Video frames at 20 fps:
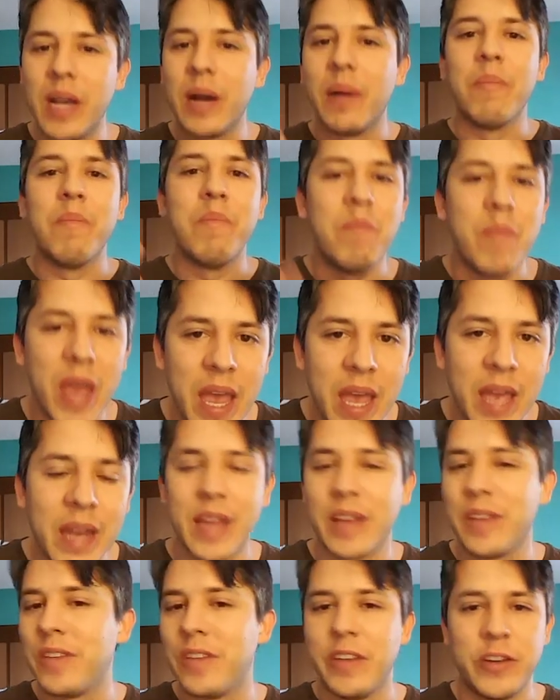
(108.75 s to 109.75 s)
up men
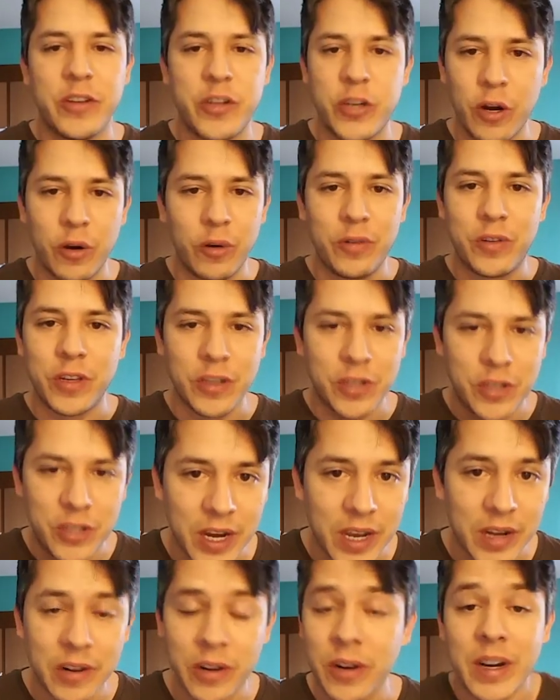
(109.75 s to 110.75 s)
as the chosen
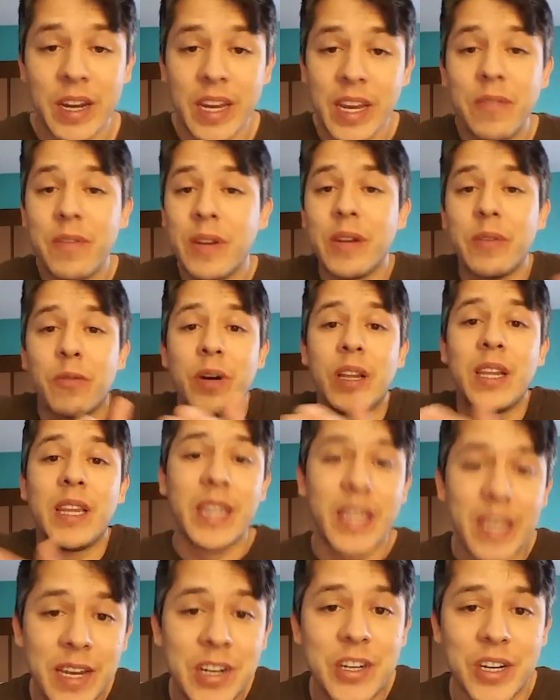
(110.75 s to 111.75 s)
gender, even
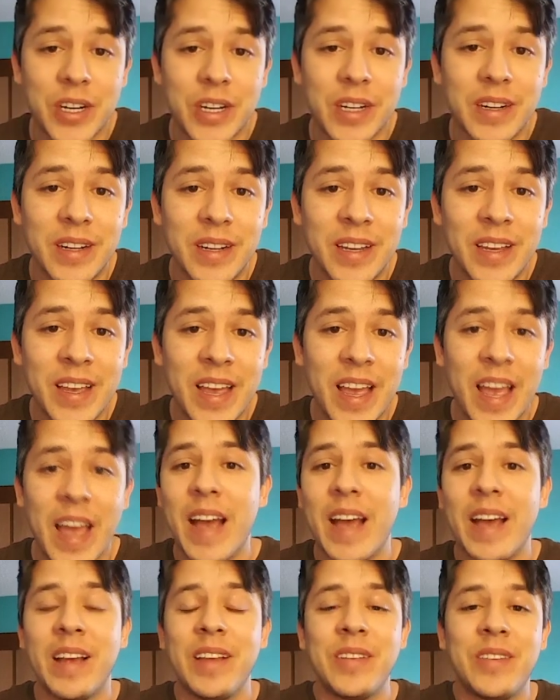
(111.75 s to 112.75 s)
religion
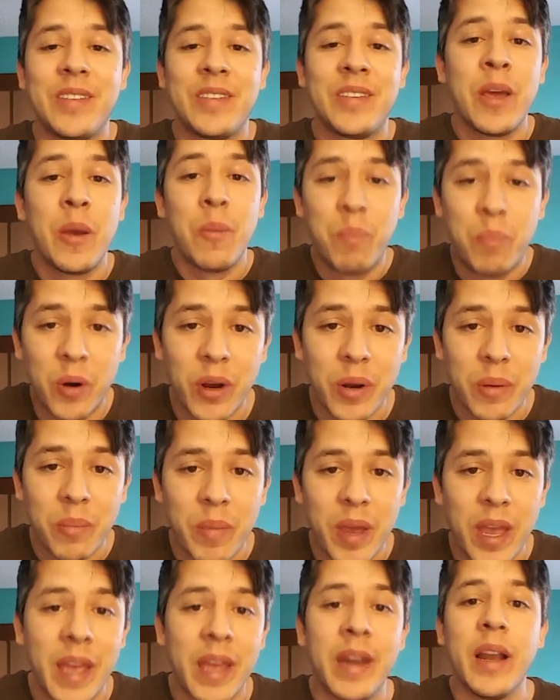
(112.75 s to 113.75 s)
has put
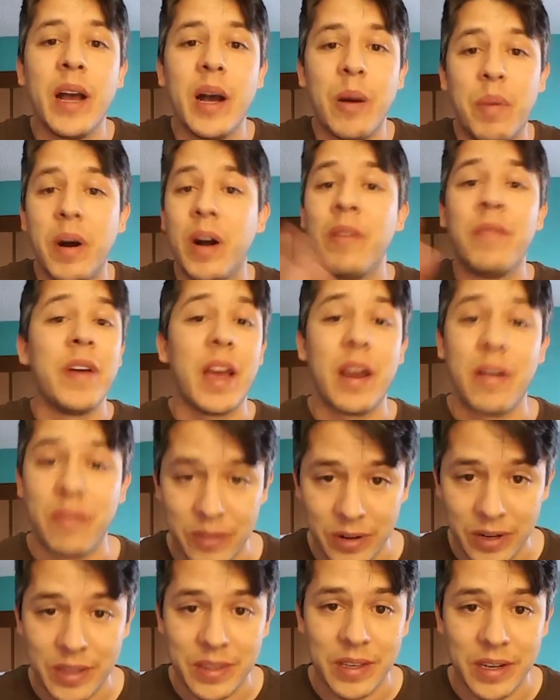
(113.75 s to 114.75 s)
men above
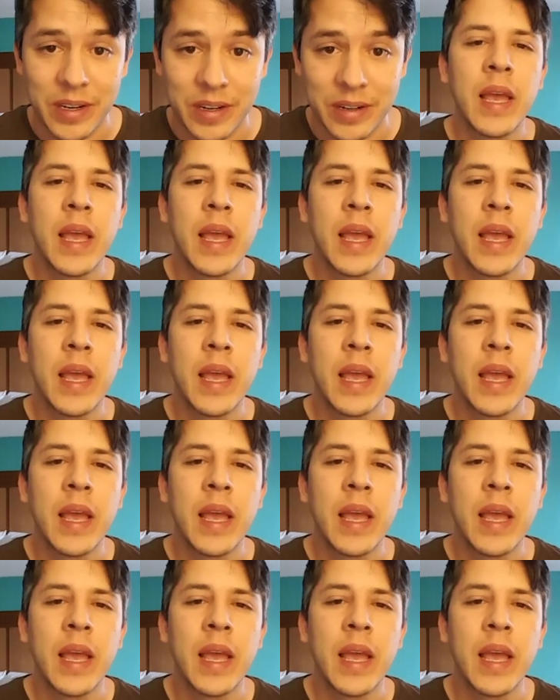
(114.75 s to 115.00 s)
everything.